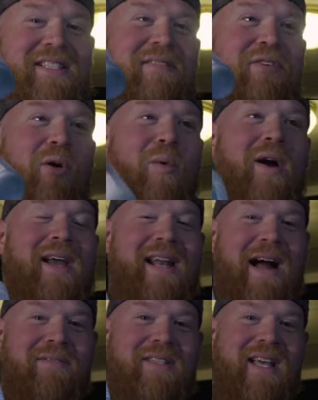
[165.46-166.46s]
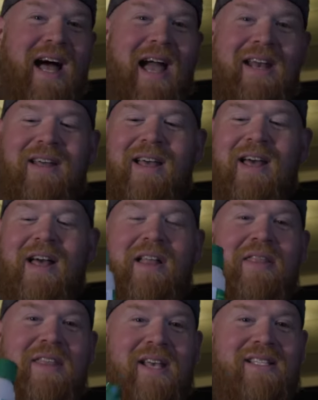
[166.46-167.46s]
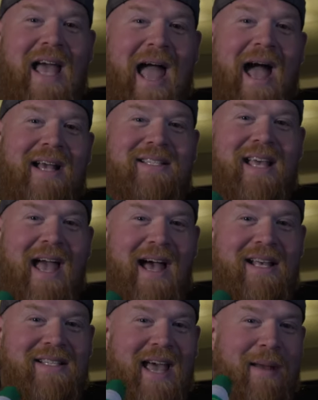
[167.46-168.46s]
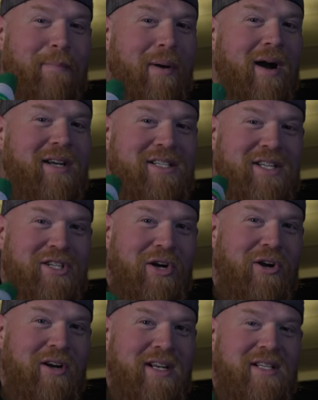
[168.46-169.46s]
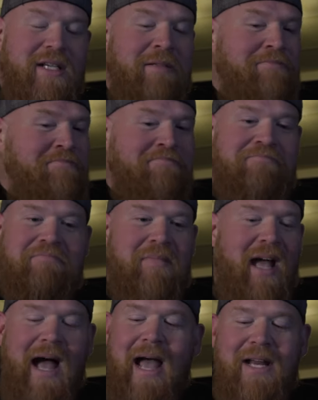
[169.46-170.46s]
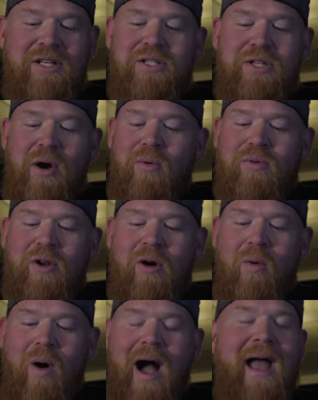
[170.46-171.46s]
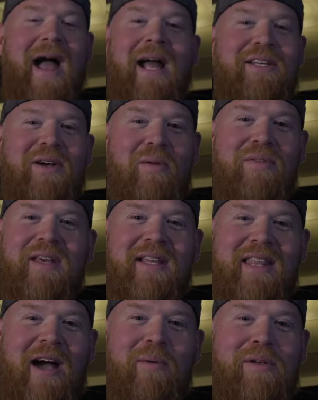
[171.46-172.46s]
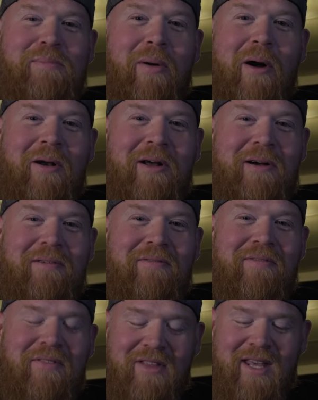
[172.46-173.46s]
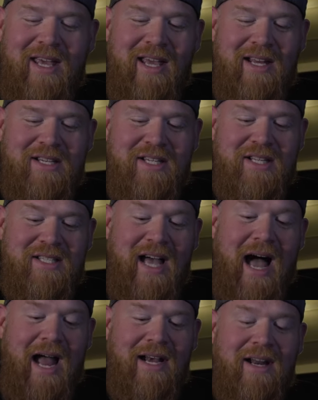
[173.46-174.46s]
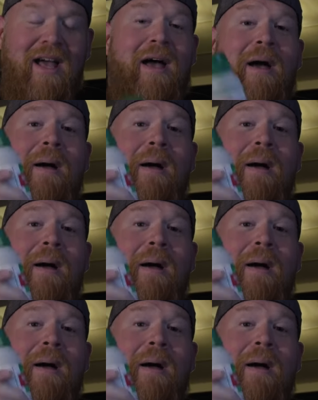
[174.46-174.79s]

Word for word: is if you're working outside, this acts as a bug deterrent. I don't know why. I don't think that was part of the design,